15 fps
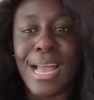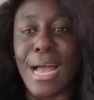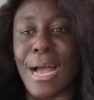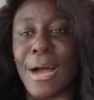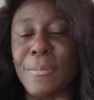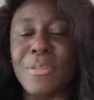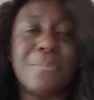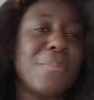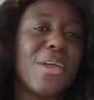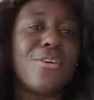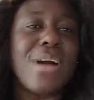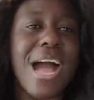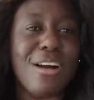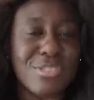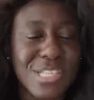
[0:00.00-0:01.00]
um, the
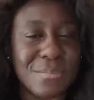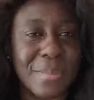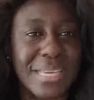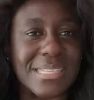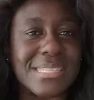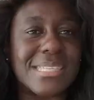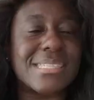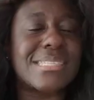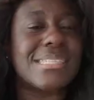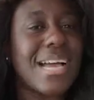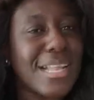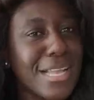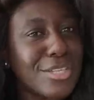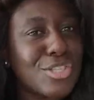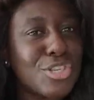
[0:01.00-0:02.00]
male housemates
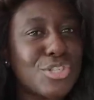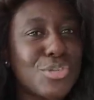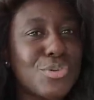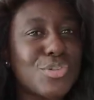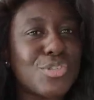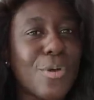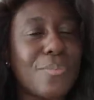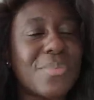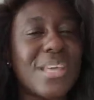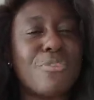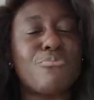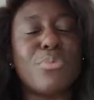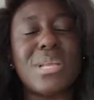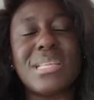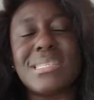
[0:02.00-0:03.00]
decided to do
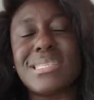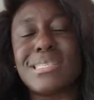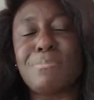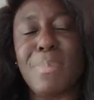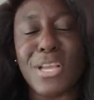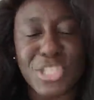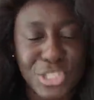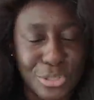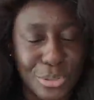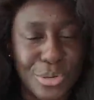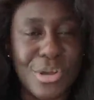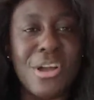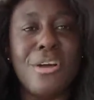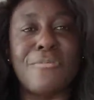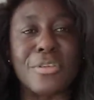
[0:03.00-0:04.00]
something really special
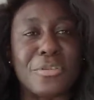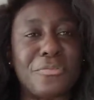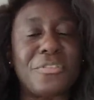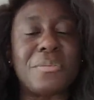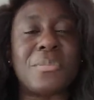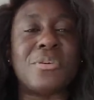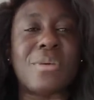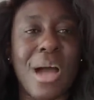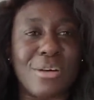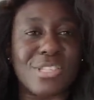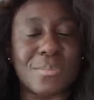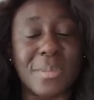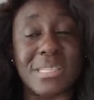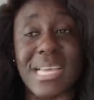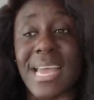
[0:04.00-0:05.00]
for the female housemates.